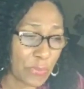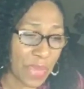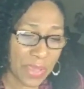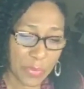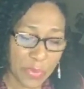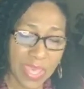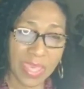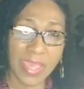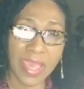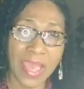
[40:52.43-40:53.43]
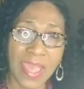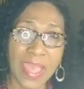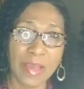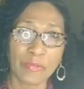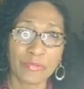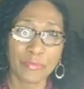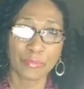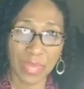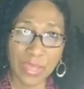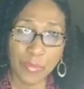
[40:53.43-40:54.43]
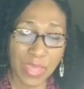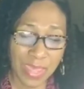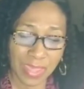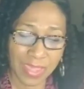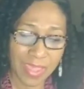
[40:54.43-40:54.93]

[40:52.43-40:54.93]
my way. I have my way.